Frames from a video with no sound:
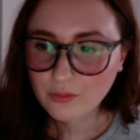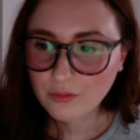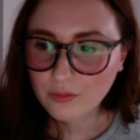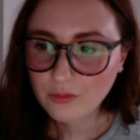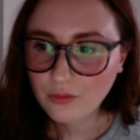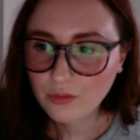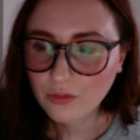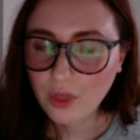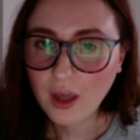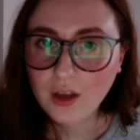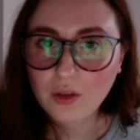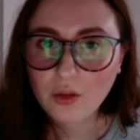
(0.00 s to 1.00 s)
like
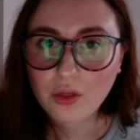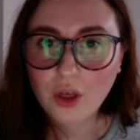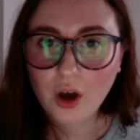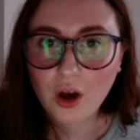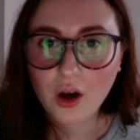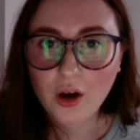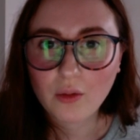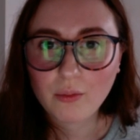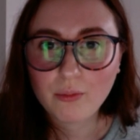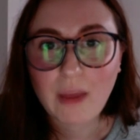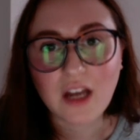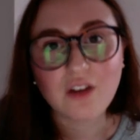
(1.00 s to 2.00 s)
the
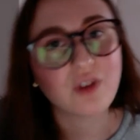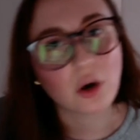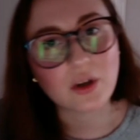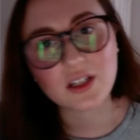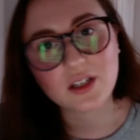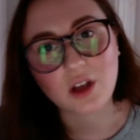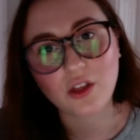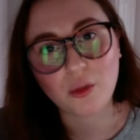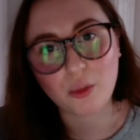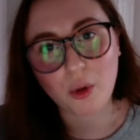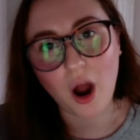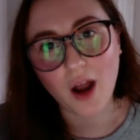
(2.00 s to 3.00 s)
main focus is on the
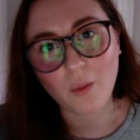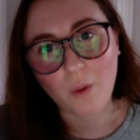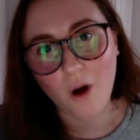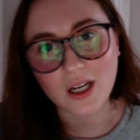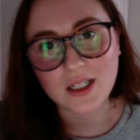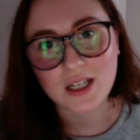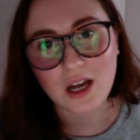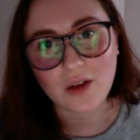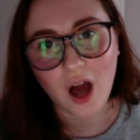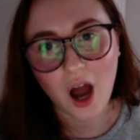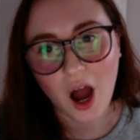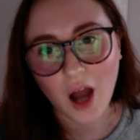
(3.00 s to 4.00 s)
bride walking down
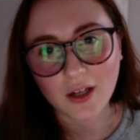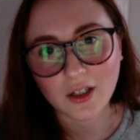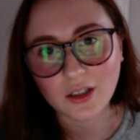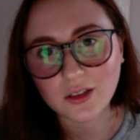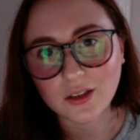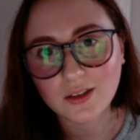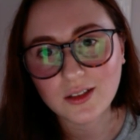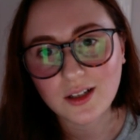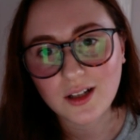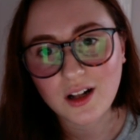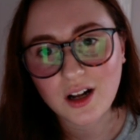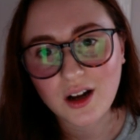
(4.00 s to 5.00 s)
the aisle,
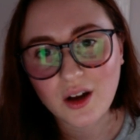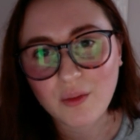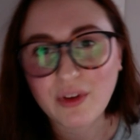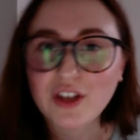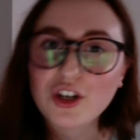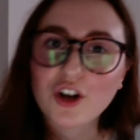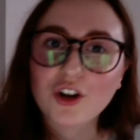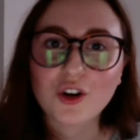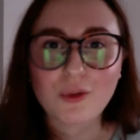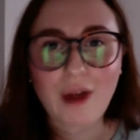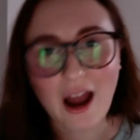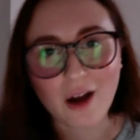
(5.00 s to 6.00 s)
but they turn
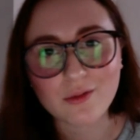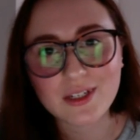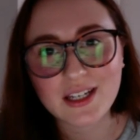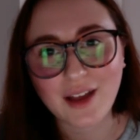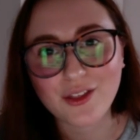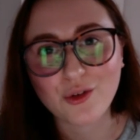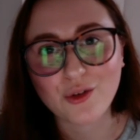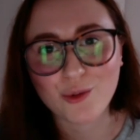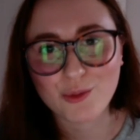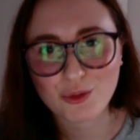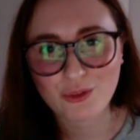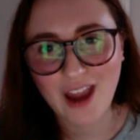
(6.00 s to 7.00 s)
around to get the
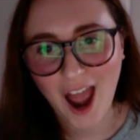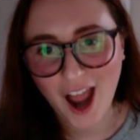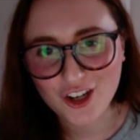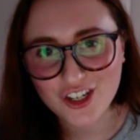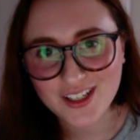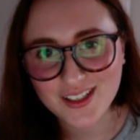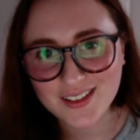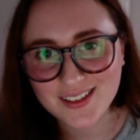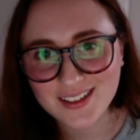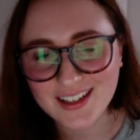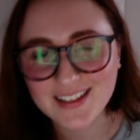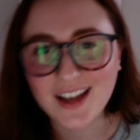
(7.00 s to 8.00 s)
groom's reaction.
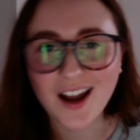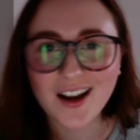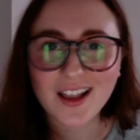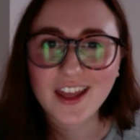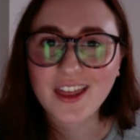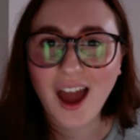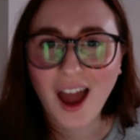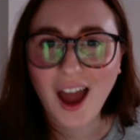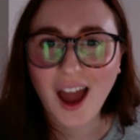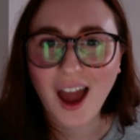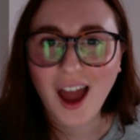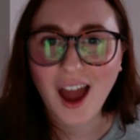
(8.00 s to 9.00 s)
It's kind of like that.
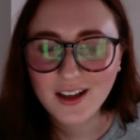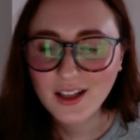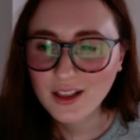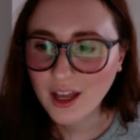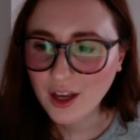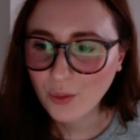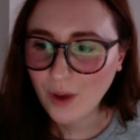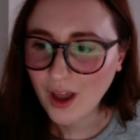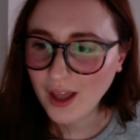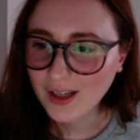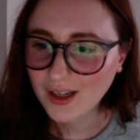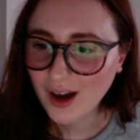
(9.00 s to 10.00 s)
Like when
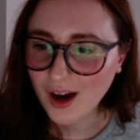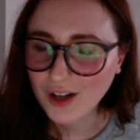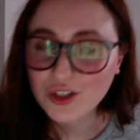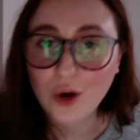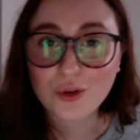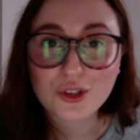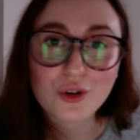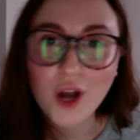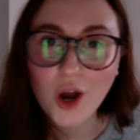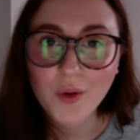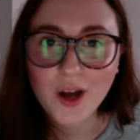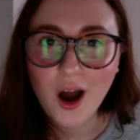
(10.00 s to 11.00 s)
a toasts are going
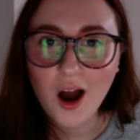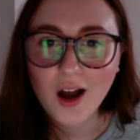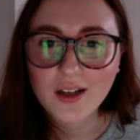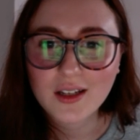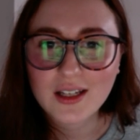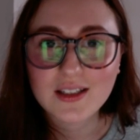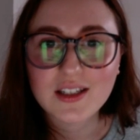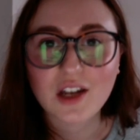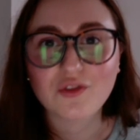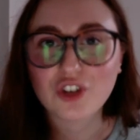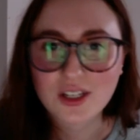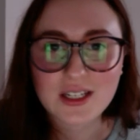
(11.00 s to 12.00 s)
on, instead of just
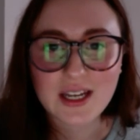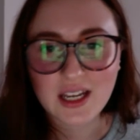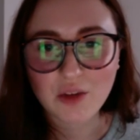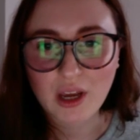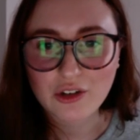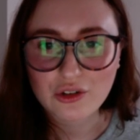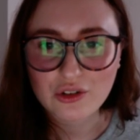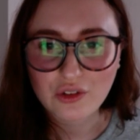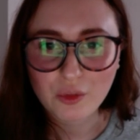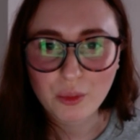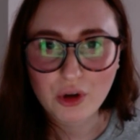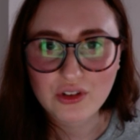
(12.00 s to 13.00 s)
taking pictures of the
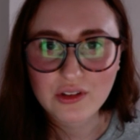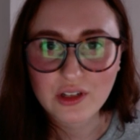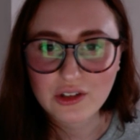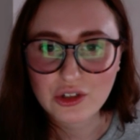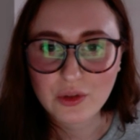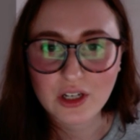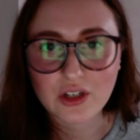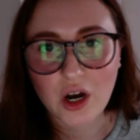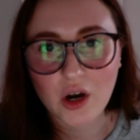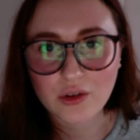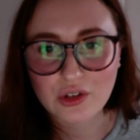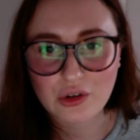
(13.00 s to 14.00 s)
person that's doing a toast or
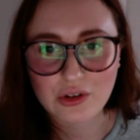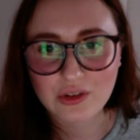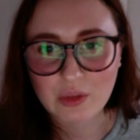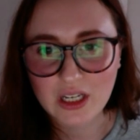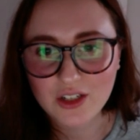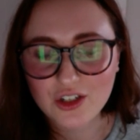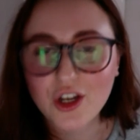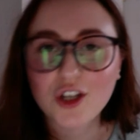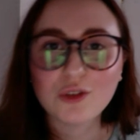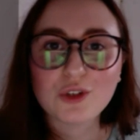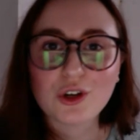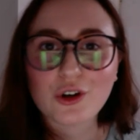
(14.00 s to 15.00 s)
a speech, you turn
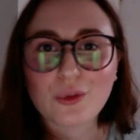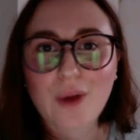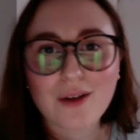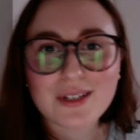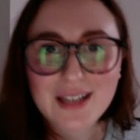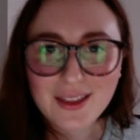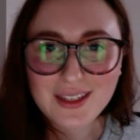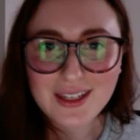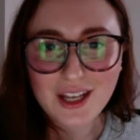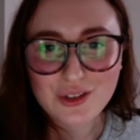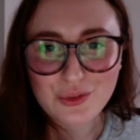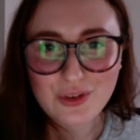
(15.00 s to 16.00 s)
around to get the guest
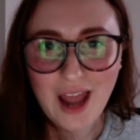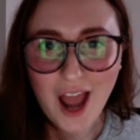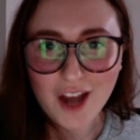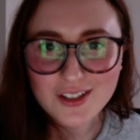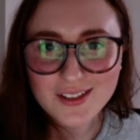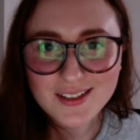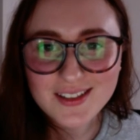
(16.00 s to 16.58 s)
reactions.